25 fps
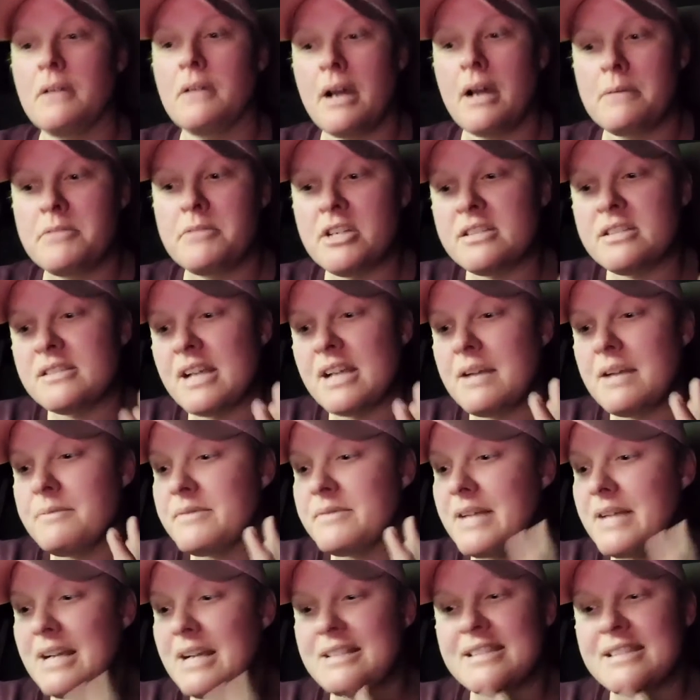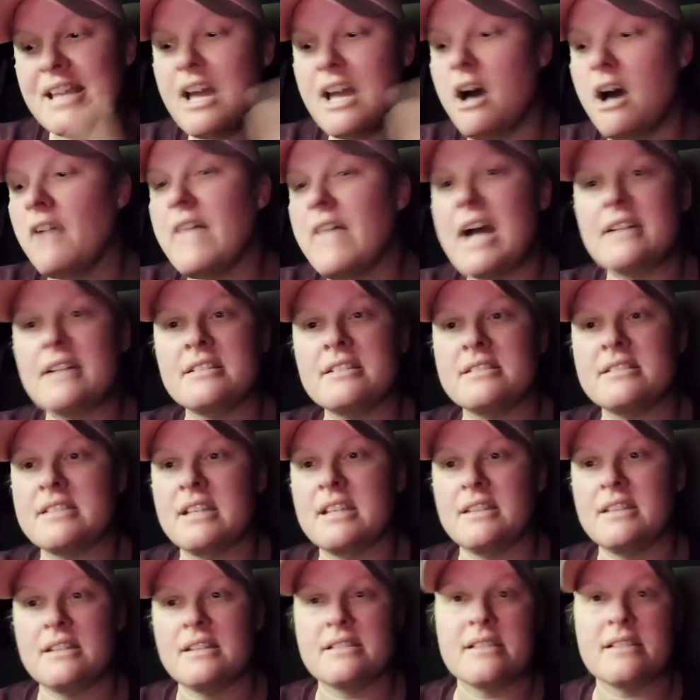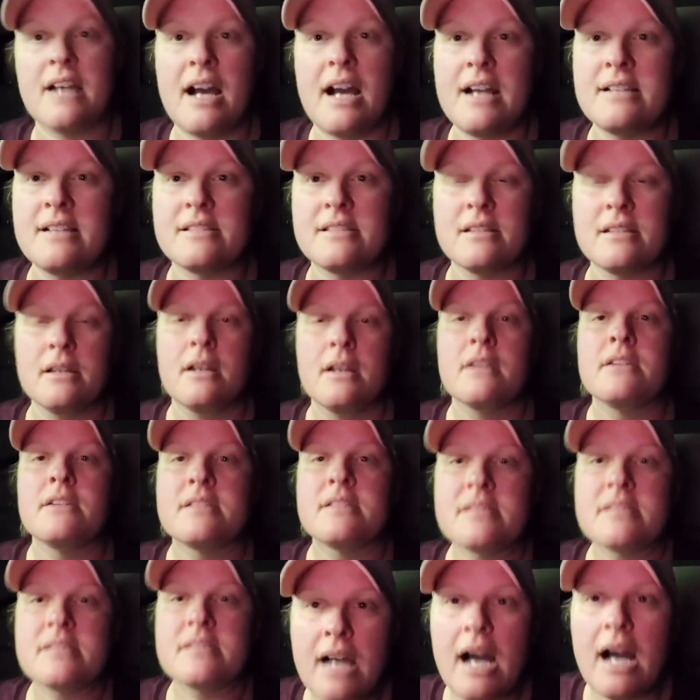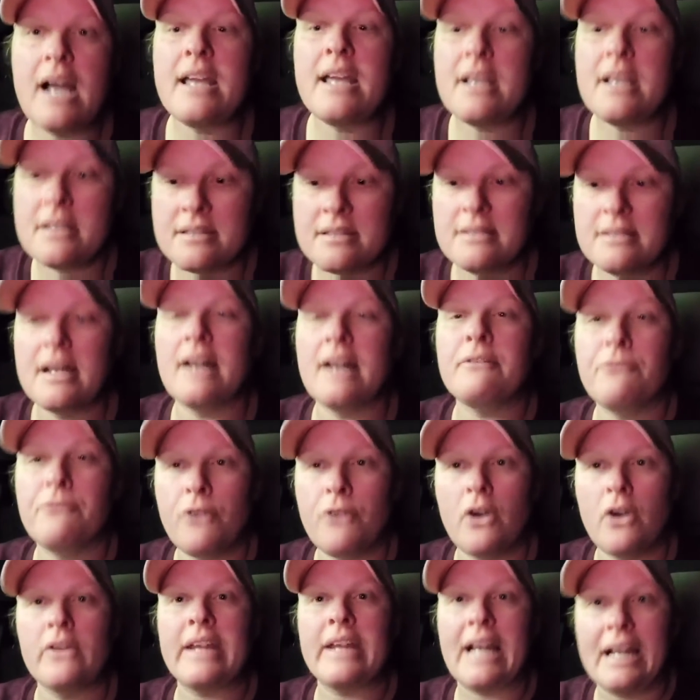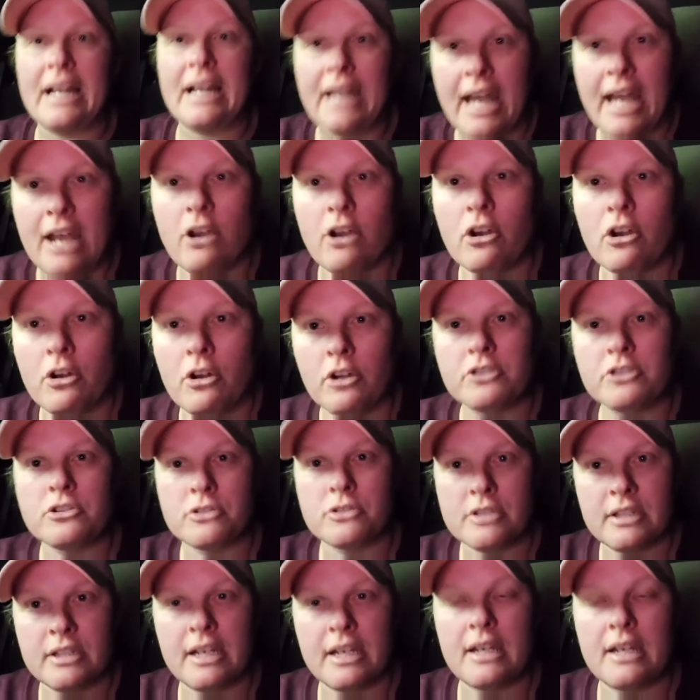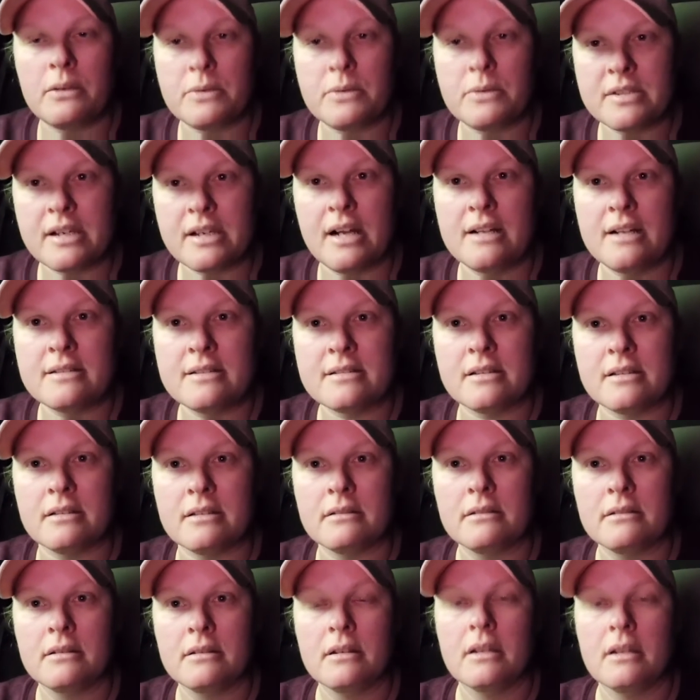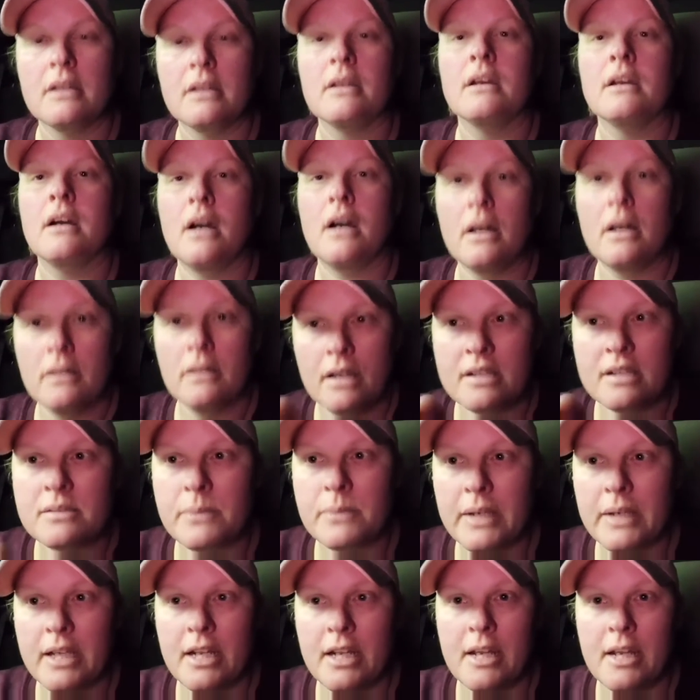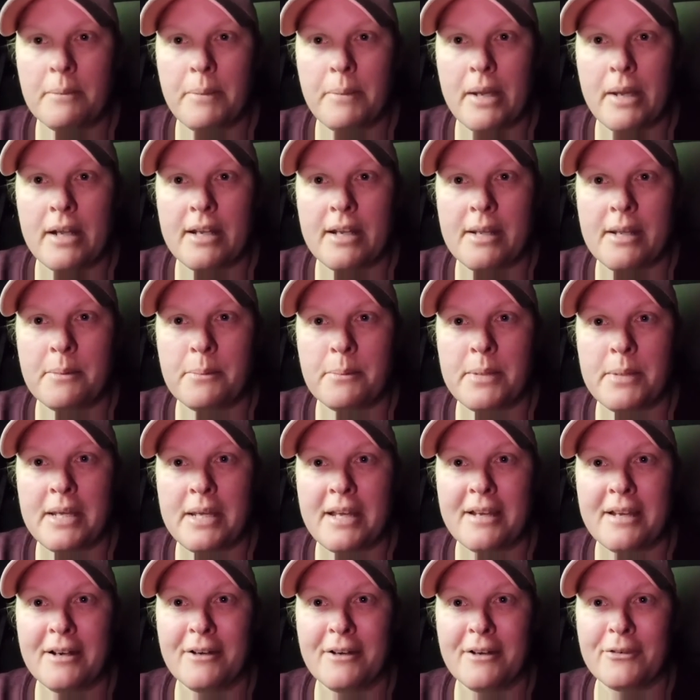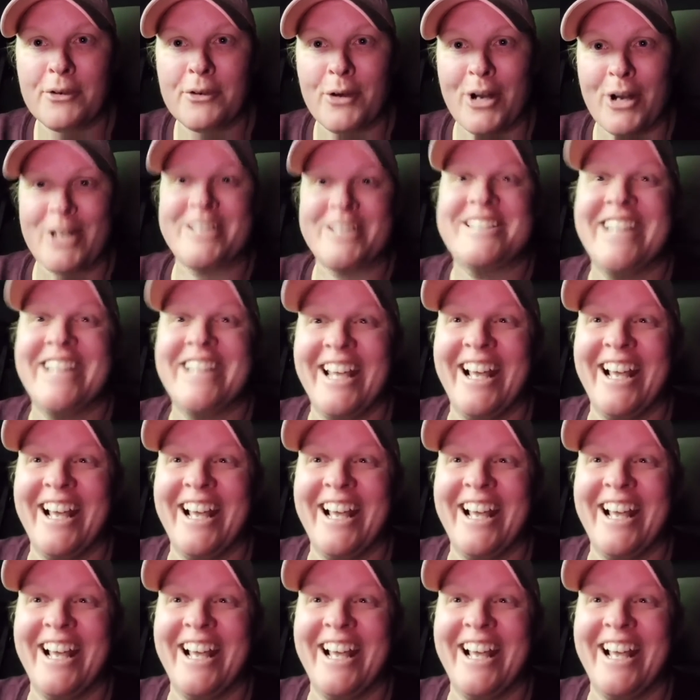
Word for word: I'm just I I say all that to say this, guys. The sky is not falling on agriculture today in Wisconsin unless we get hit by an EMP, of course.